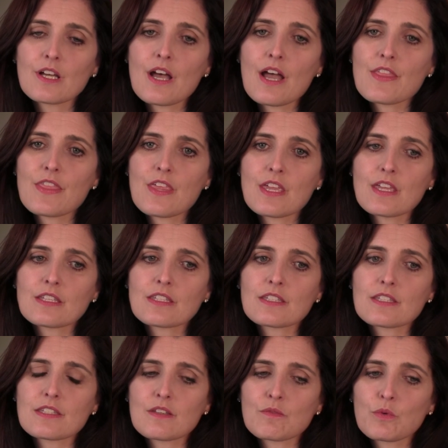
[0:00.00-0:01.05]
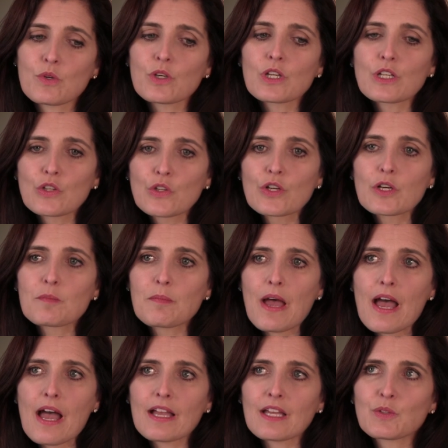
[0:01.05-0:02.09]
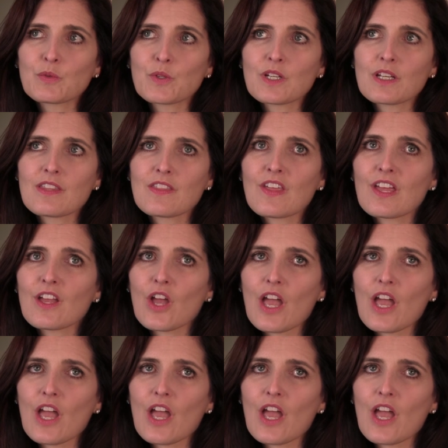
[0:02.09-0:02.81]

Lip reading: I think we're going to look back and we're going to think,